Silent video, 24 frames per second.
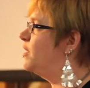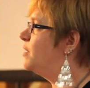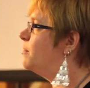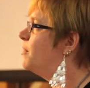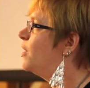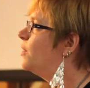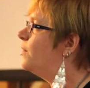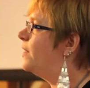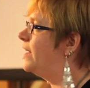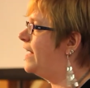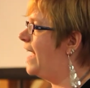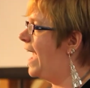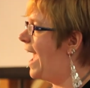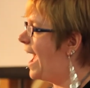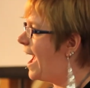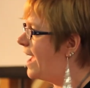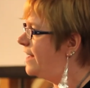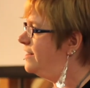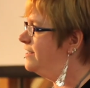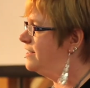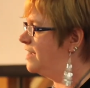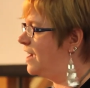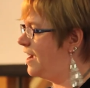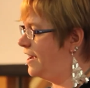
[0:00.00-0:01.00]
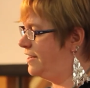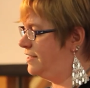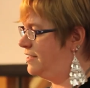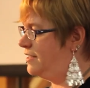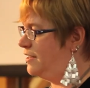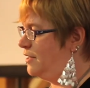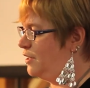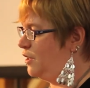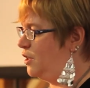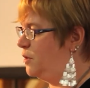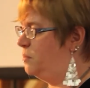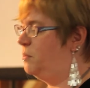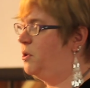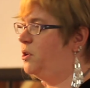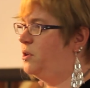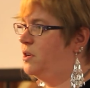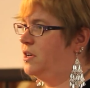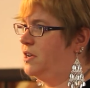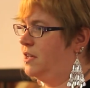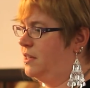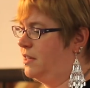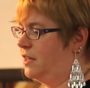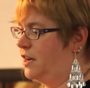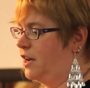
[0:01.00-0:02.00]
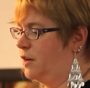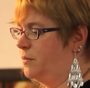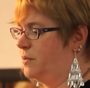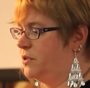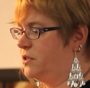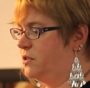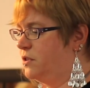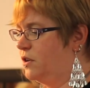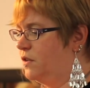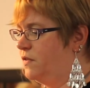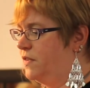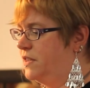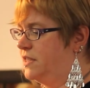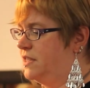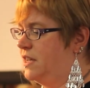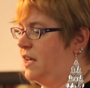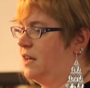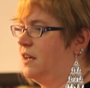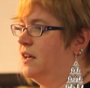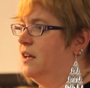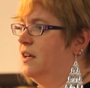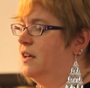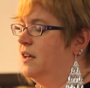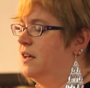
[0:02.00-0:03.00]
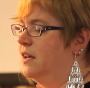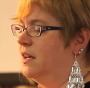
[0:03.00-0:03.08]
them already had ties to the community that I was servicing.